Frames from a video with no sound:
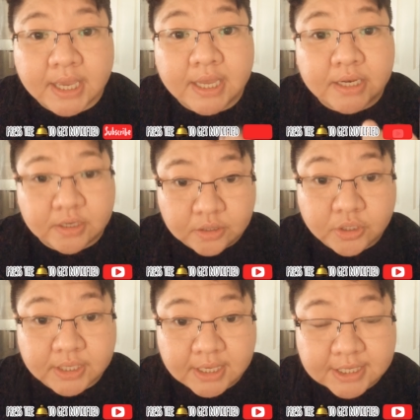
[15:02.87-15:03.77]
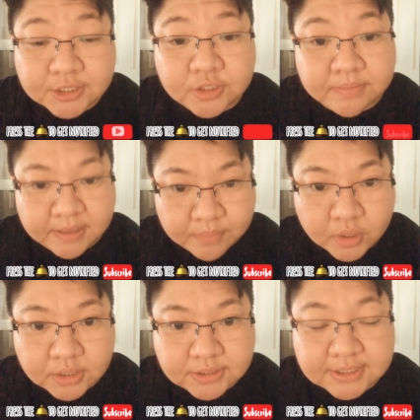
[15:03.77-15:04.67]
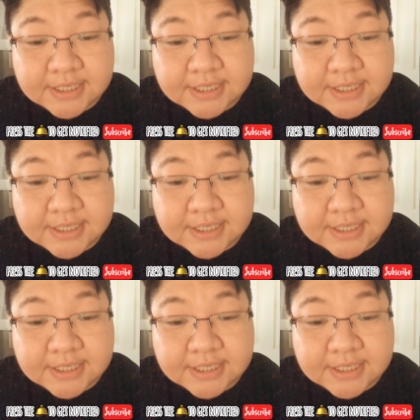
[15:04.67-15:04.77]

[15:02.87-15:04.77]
and looking into my books